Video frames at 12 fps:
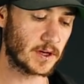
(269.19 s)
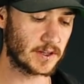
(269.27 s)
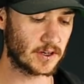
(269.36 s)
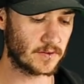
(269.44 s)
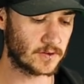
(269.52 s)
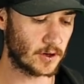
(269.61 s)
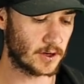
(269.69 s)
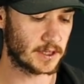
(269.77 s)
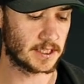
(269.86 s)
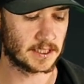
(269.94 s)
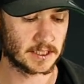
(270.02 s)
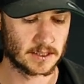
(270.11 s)
one that I've
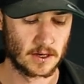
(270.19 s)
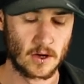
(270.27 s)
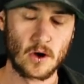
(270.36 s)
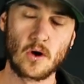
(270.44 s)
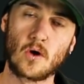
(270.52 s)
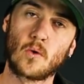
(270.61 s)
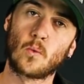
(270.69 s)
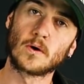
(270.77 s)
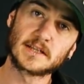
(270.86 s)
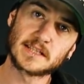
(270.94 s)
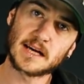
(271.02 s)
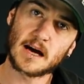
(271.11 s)
got is,
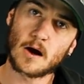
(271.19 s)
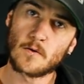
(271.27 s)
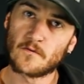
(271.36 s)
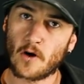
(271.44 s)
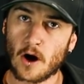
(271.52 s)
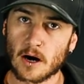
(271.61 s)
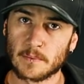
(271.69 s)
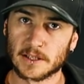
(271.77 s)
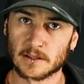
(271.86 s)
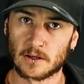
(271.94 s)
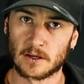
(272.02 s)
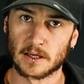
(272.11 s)
what is our
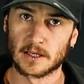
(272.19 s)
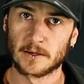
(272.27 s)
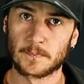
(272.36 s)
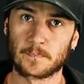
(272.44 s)
environment like?